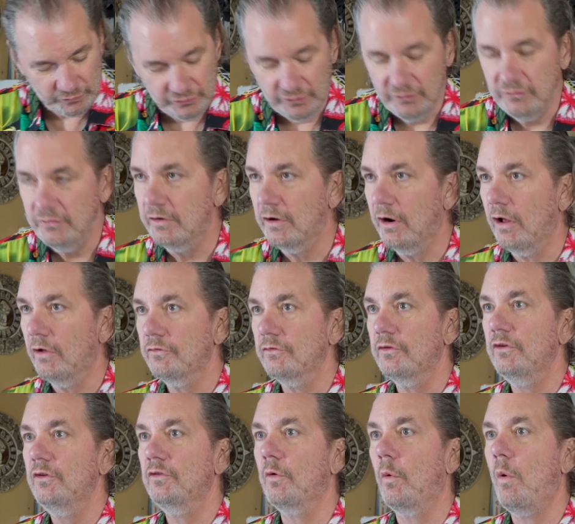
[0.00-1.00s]
cheese, you could also
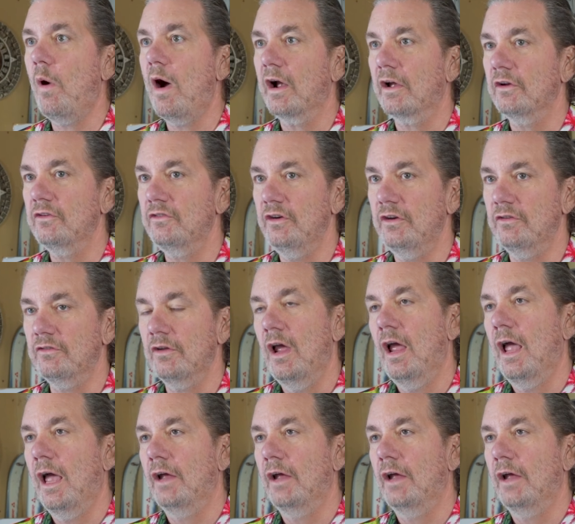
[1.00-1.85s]
use Oaxaca cheese.